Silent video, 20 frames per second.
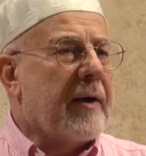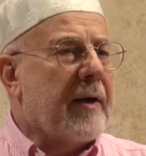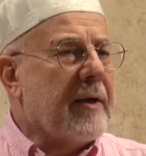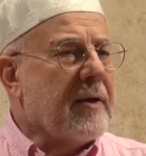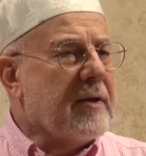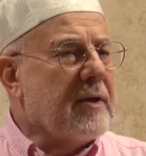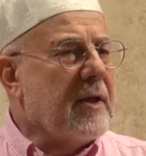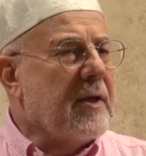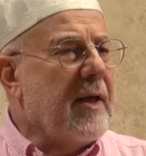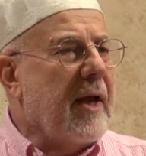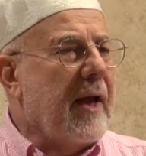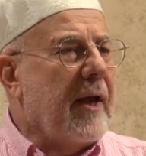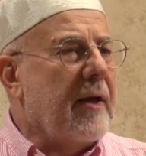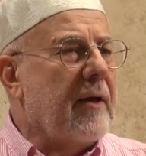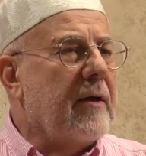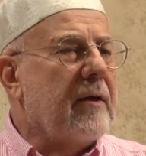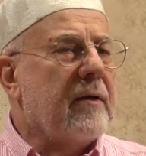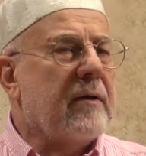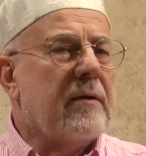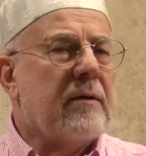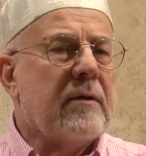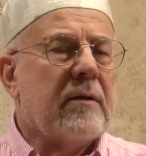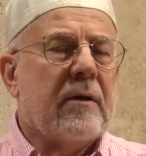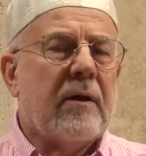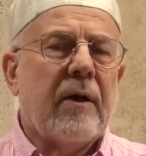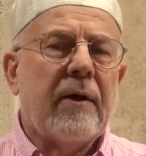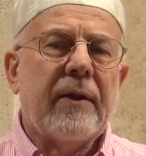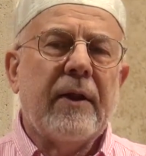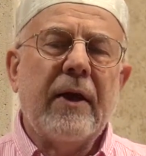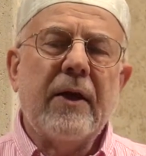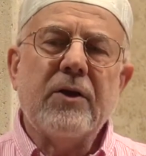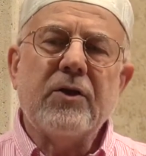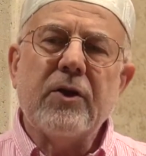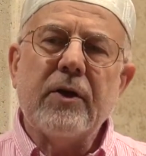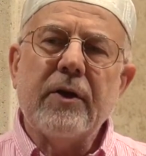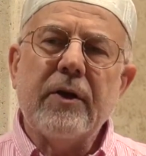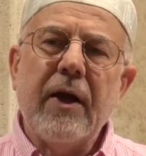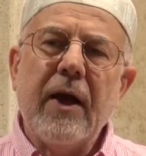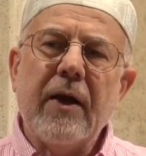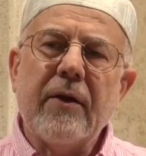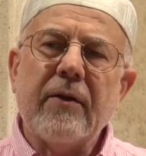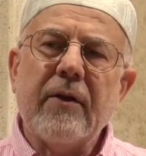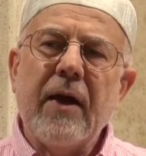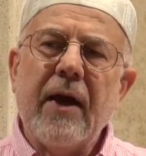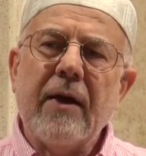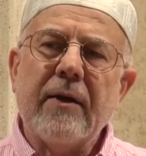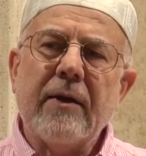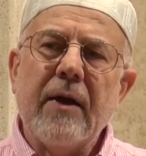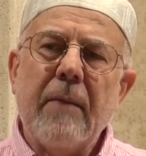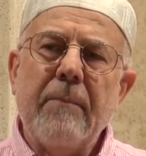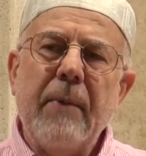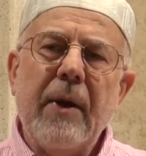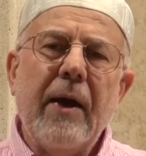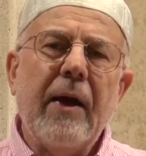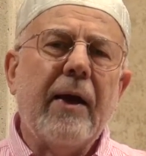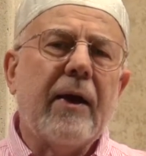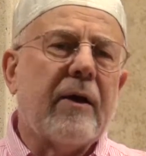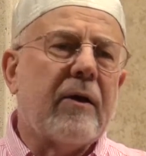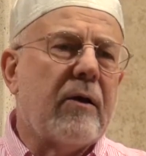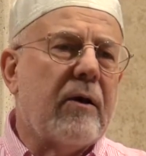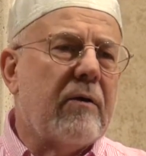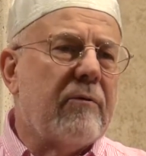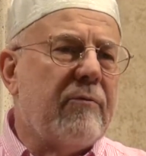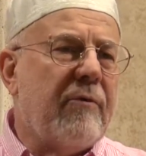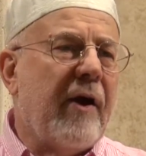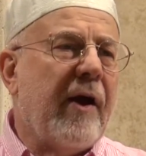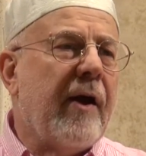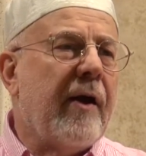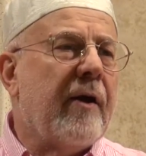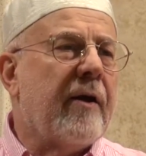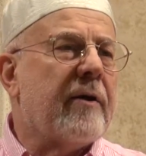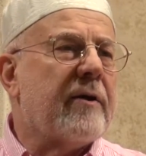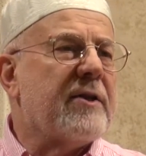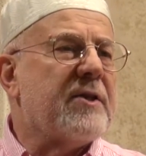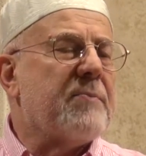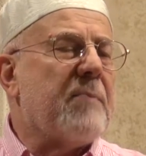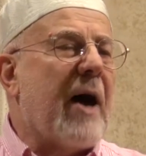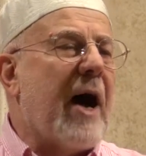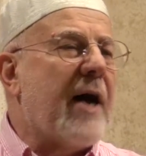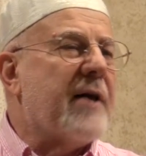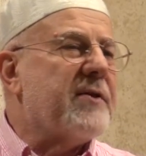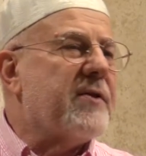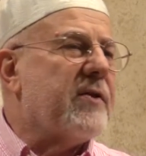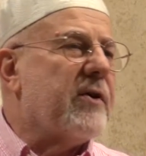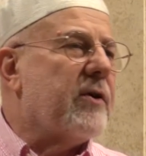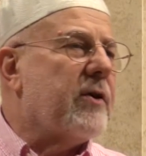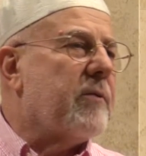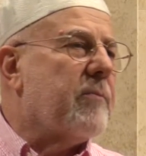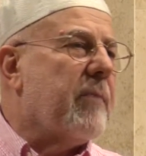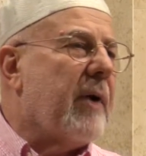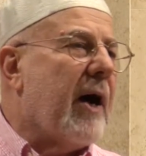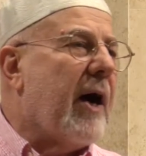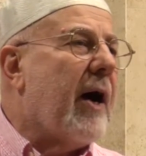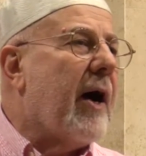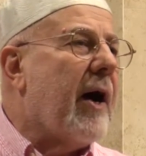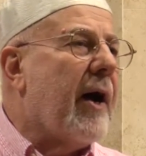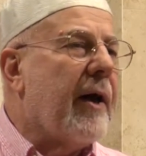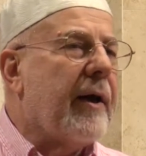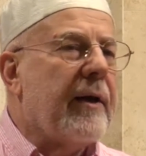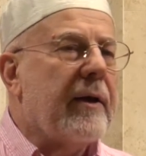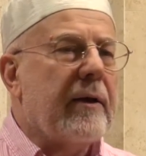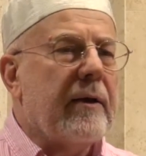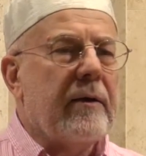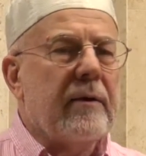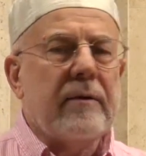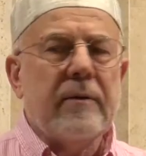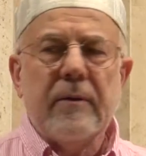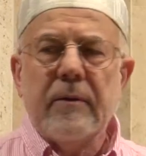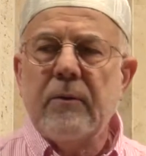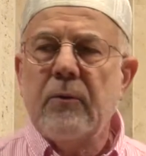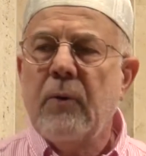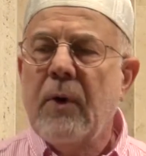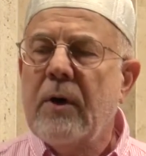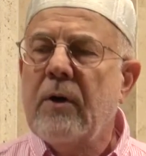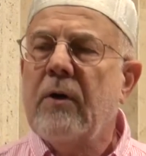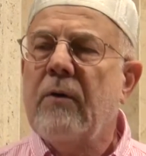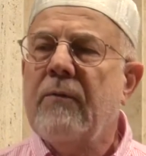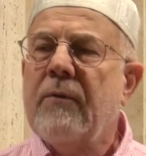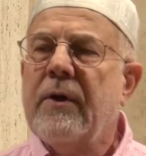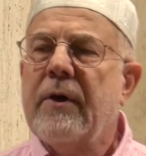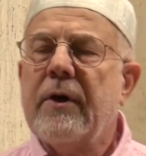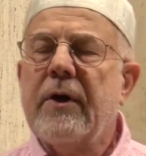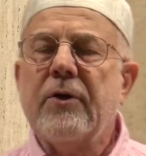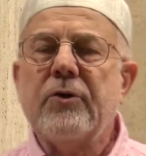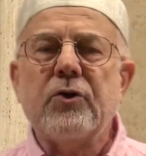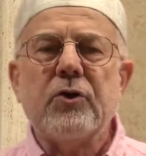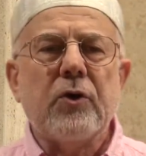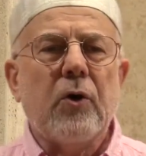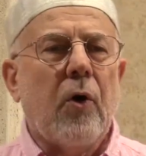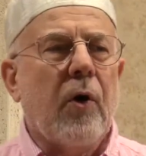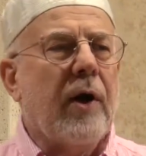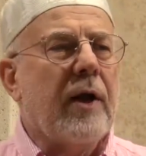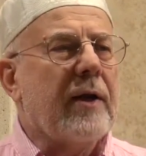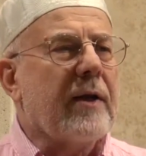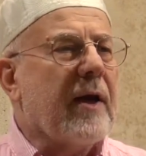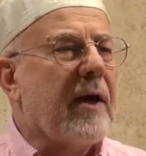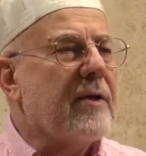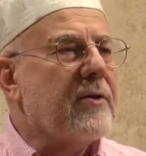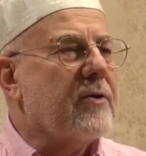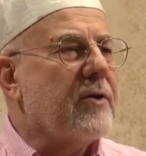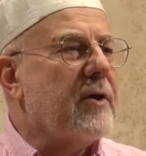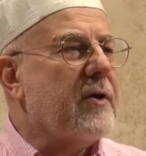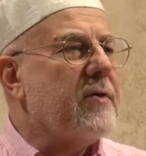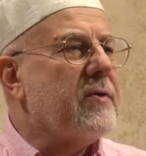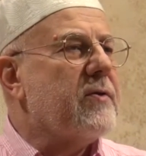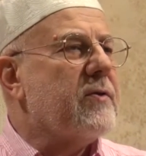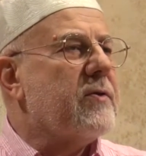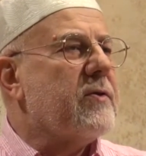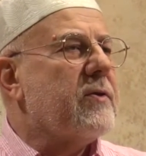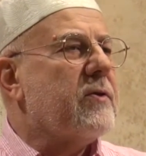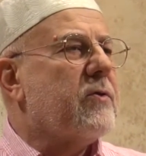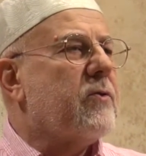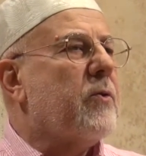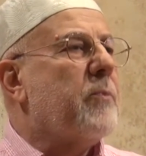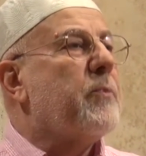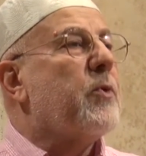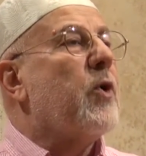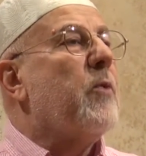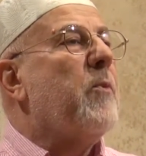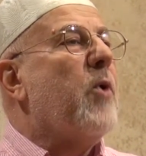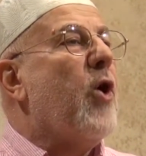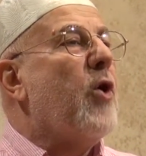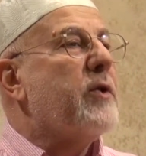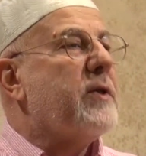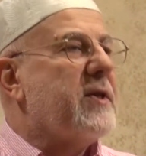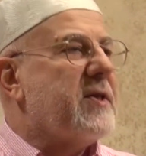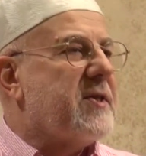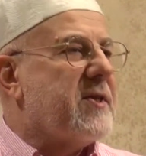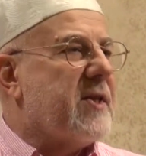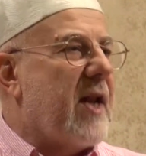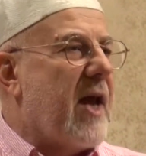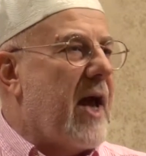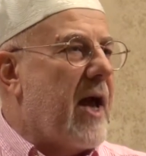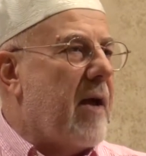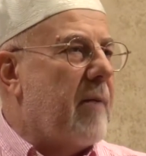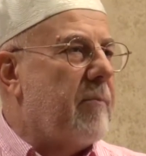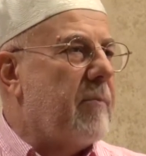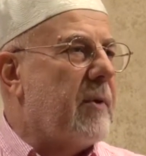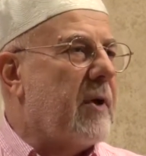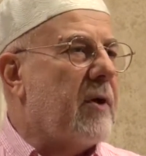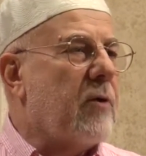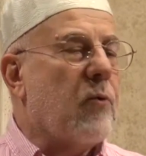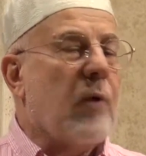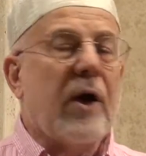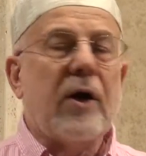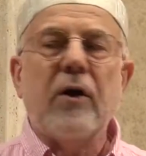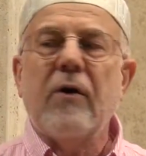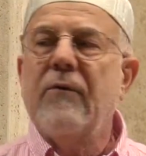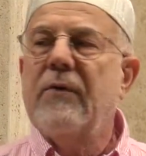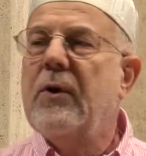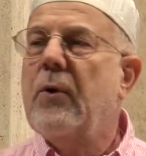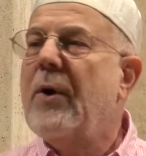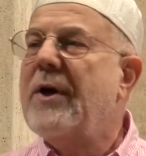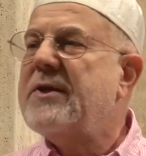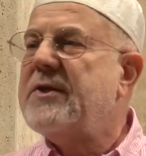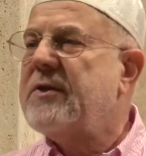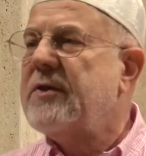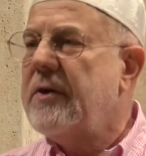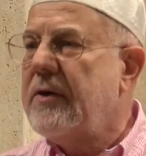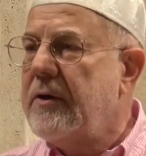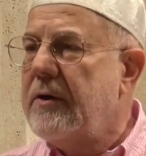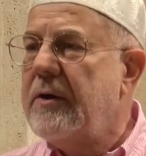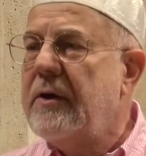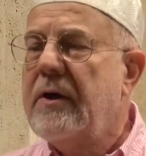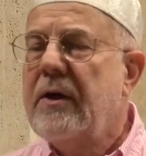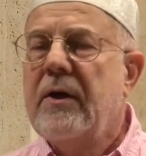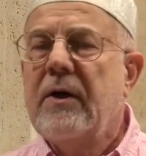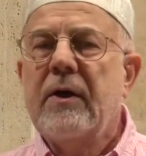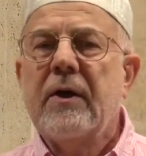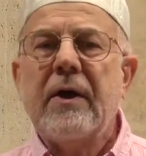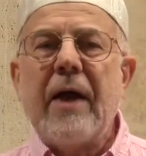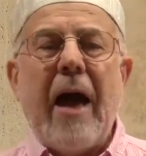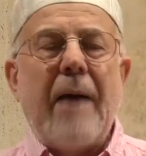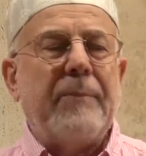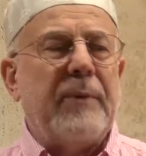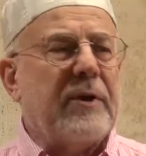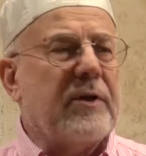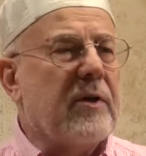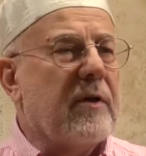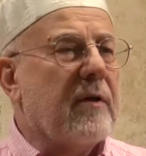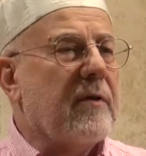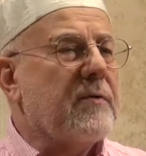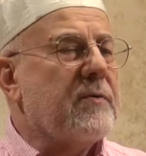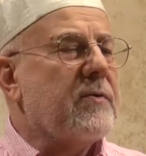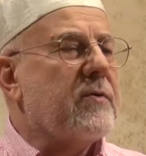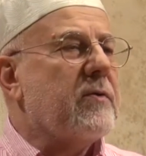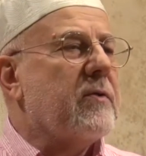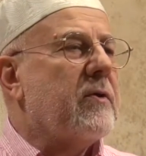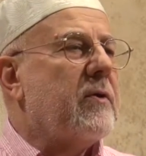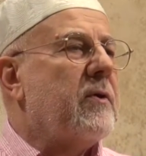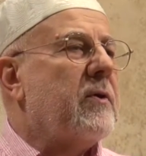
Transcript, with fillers: read today on the internet that a big fair sponsored by one of the rich oil countries to promote Islam in one of the Western capitals.